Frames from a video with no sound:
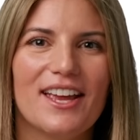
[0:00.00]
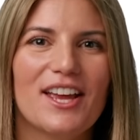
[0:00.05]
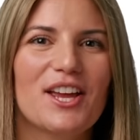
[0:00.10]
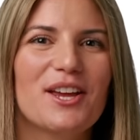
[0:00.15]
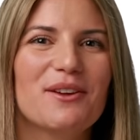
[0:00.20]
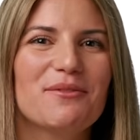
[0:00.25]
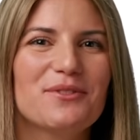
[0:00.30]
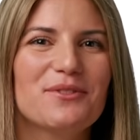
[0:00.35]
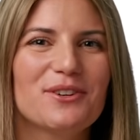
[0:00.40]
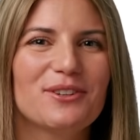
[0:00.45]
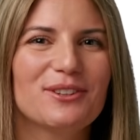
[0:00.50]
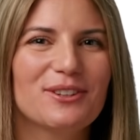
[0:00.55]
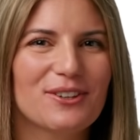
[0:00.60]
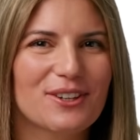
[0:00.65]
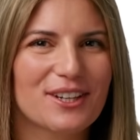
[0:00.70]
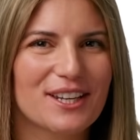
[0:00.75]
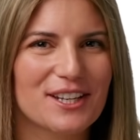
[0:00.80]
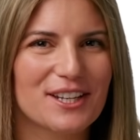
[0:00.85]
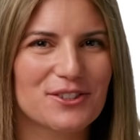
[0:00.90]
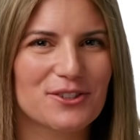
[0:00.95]
If you're
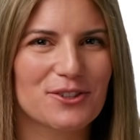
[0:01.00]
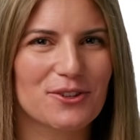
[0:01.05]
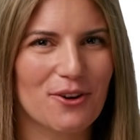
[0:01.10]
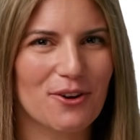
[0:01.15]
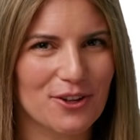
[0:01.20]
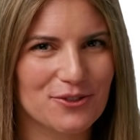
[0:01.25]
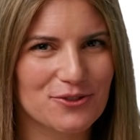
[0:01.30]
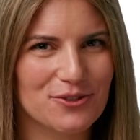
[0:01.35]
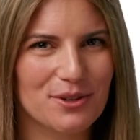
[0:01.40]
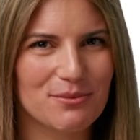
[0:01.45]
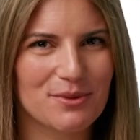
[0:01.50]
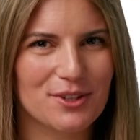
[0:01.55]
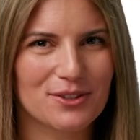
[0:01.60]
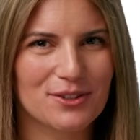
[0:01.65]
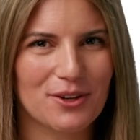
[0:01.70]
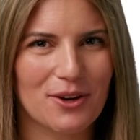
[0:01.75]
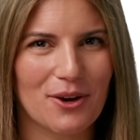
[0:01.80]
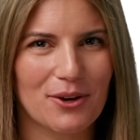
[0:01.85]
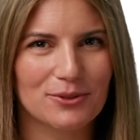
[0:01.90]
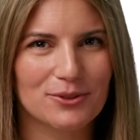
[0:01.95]
looking to
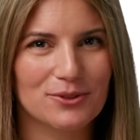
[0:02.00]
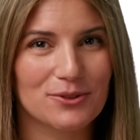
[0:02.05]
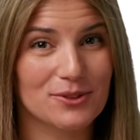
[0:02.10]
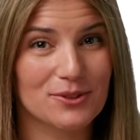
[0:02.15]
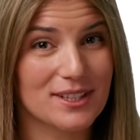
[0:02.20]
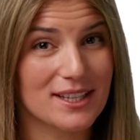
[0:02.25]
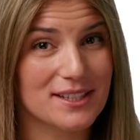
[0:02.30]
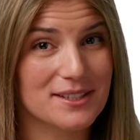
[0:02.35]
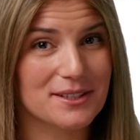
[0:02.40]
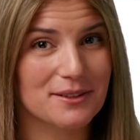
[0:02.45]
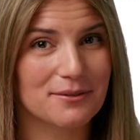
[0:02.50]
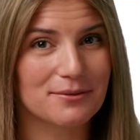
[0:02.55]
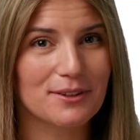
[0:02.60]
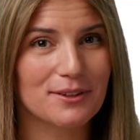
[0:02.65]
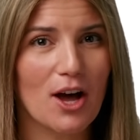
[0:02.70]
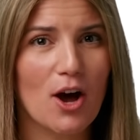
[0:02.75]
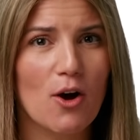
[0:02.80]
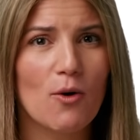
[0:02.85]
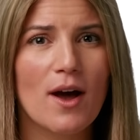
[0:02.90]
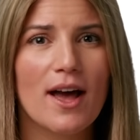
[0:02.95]
contribute code to
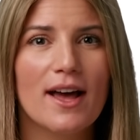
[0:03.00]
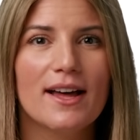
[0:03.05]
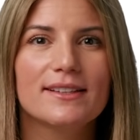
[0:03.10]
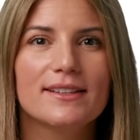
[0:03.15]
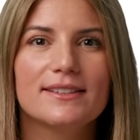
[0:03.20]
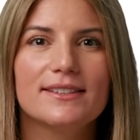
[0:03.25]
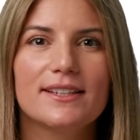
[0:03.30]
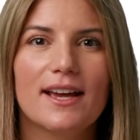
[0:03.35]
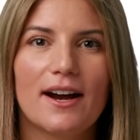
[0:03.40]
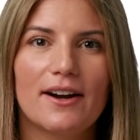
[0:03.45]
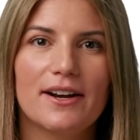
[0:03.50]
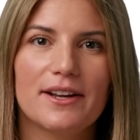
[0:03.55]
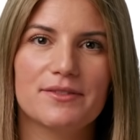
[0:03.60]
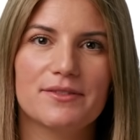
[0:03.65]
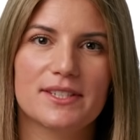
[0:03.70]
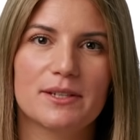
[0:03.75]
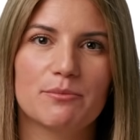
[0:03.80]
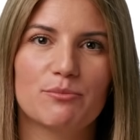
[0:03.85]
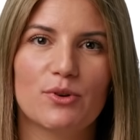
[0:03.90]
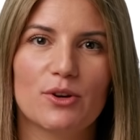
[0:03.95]
TensorFlow, the
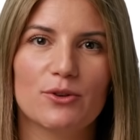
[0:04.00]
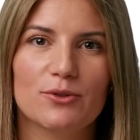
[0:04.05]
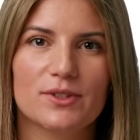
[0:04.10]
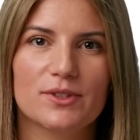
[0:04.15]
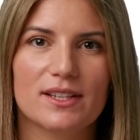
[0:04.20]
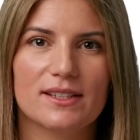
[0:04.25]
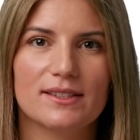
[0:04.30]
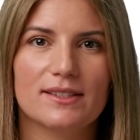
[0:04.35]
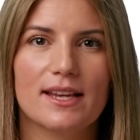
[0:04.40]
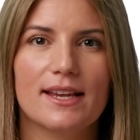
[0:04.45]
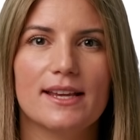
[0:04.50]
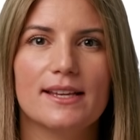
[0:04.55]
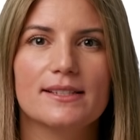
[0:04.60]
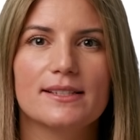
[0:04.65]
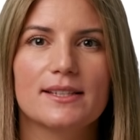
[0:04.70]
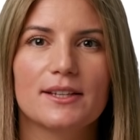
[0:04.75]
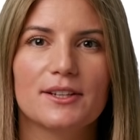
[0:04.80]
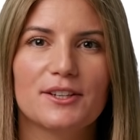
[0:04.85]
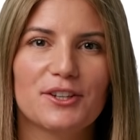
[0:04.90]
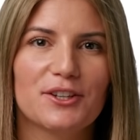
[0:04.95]
RFC process
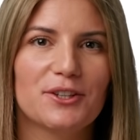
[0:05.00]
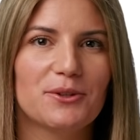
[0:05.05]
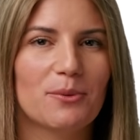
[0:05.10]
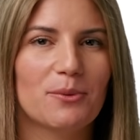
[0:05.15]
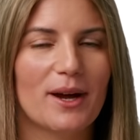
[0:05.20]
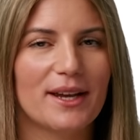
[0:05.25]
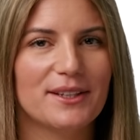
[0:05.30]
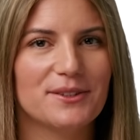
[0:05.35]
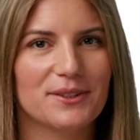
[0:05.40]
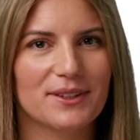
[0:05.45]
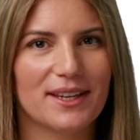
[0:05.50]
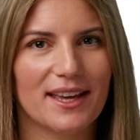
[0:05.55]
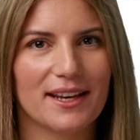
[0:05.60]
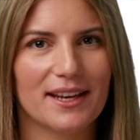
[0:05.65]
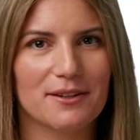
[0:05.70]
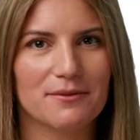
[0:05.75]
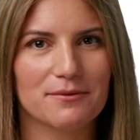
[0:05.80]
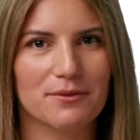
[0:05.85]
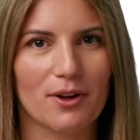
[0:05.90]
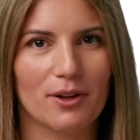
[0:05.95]
is a good way to
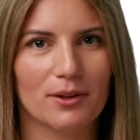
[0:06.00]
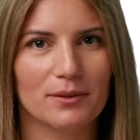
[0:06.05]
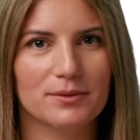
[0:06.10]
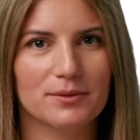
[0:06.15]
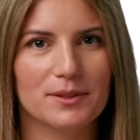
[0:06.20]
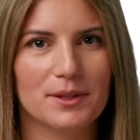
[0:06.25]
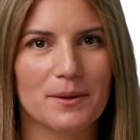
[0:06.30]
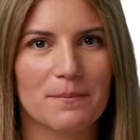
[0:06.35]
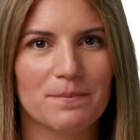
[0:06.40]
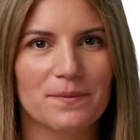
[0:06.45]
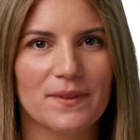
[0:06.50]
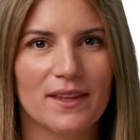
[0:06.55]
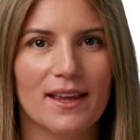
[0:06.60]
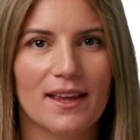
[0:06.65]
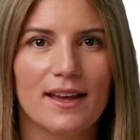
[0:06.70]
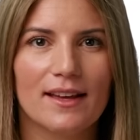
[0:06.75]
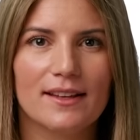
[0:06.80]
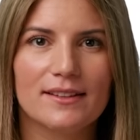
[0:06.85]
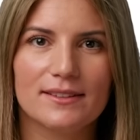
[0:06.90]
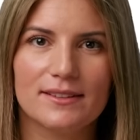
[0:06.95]
get involved.
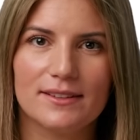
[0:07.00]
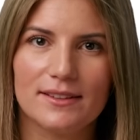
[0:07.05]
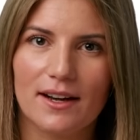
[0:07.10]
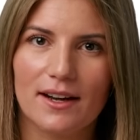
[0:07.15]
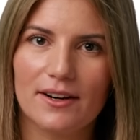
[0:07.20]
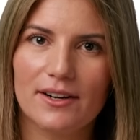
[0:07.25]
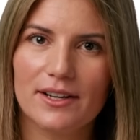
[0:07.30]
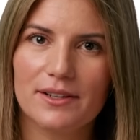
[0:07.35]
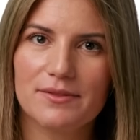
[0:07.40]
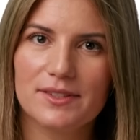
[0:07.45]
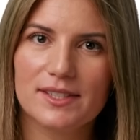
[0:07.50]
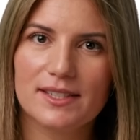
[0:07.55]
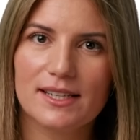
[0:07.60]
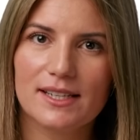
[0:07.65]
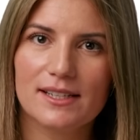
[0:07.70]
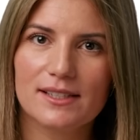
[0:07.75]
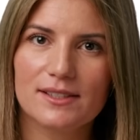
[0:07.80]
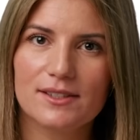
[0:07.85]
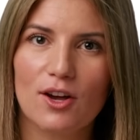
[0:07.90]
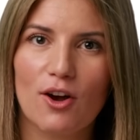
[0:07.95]
The
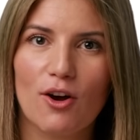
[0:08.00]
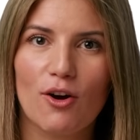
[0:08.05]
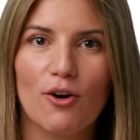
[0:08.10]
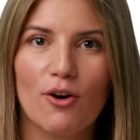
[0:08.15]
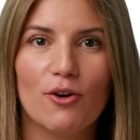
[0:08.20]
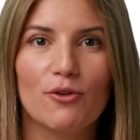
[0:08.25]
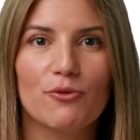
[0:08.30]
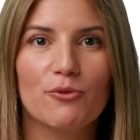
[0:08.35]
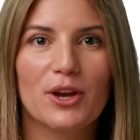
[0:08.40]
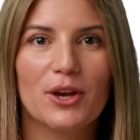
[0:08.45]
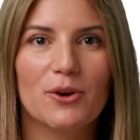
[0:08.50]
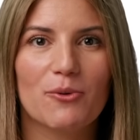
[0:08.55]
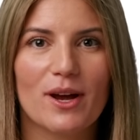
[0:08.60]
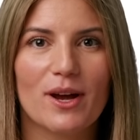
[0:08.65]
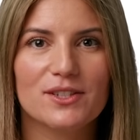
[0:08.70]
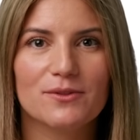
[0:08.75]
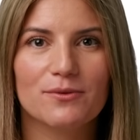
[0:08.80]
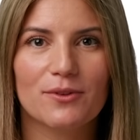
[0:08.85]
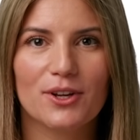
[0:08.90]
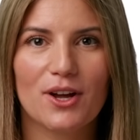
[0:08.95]
RFCs, or
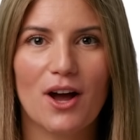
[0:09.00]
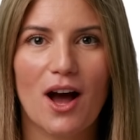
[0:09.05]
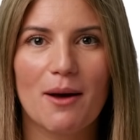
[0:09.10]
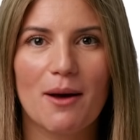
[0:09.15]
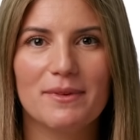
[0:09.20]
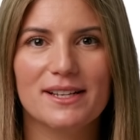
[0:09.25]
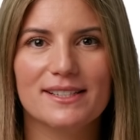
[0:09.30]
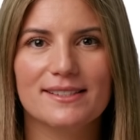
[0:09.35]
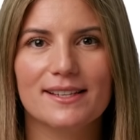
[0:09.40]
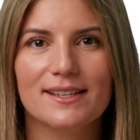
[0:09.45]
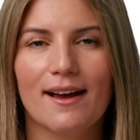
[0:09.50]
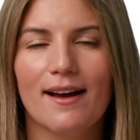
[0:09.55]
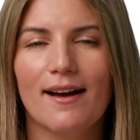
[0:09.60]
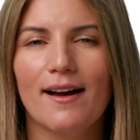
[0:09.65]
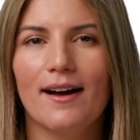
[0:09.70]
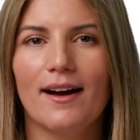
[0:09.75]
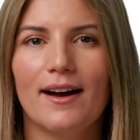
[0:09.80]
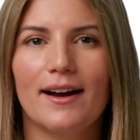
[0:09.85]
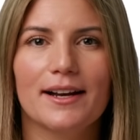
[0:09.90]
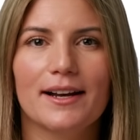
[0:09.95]
requests for comments,
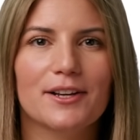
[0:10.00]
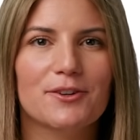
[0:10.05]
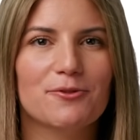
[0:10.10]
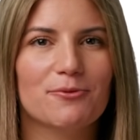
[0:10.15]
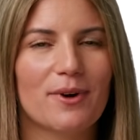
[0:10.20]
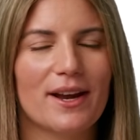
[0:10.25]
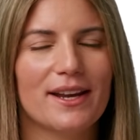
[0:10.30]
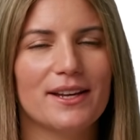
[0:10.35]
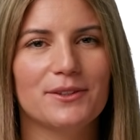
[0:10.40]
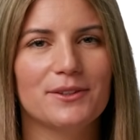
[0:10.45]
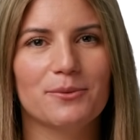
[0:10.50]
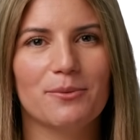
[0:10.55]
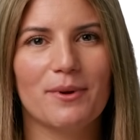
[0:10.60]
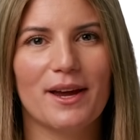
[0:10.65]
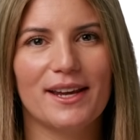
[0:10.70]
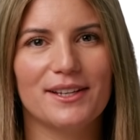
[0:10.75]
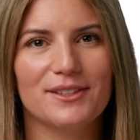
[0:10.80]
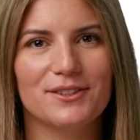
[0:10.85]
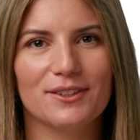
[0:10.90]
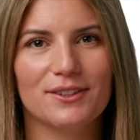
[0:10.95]
are a great
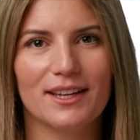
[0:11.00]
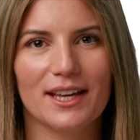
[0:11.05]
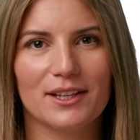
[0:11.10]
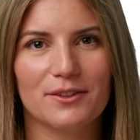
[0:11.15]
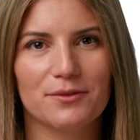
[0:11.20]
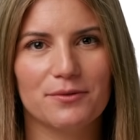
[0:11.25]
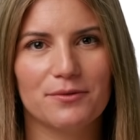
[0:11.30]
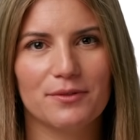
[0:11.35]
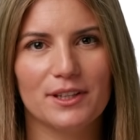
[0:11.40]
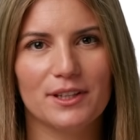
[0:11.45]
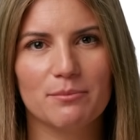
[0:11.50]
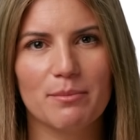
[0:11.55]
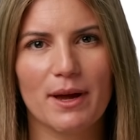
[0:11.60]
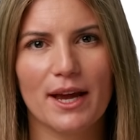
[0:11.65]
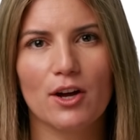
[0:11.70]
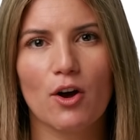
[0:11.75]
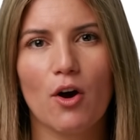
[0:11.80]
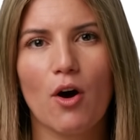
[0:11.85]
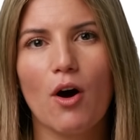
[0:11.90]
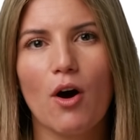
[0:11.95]
way to get
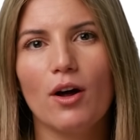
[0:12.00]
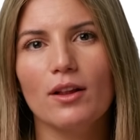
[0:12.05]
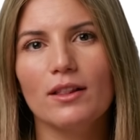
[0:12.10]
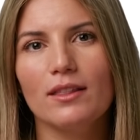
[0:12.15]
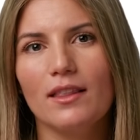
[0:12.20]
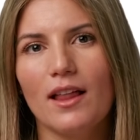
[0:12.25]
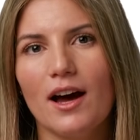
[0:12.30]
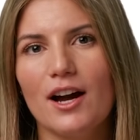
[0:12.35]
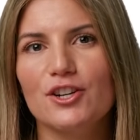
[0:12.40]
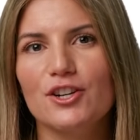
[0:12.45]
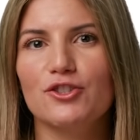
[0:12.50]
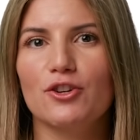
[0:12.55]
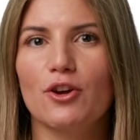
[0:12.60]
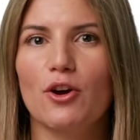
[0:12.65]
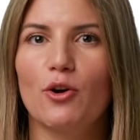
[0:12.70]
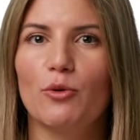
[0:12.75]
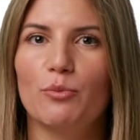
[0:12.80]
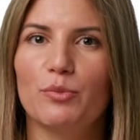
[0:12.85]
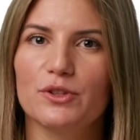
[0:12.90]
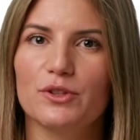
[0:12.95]
feedback on large
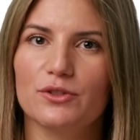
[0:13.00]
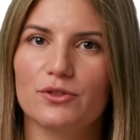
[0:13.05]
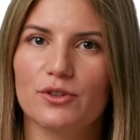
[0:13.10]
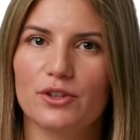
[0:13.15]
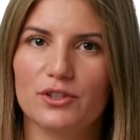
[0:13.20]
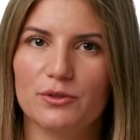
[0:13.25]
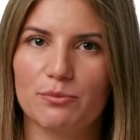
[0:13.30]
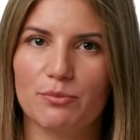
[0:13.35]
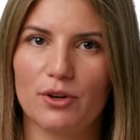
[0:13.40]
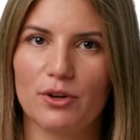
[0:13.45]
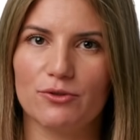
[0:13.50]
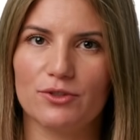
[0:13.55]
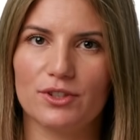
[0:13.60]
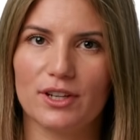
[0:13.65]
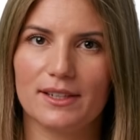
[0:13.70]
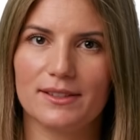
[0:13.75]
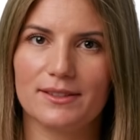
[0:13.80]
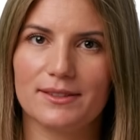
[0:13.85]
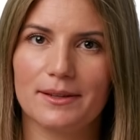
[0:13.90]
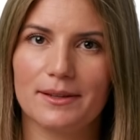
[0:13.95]
open source
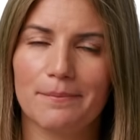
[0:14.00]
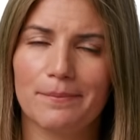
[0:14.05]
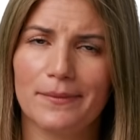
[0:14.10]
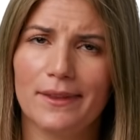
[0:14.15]
projects.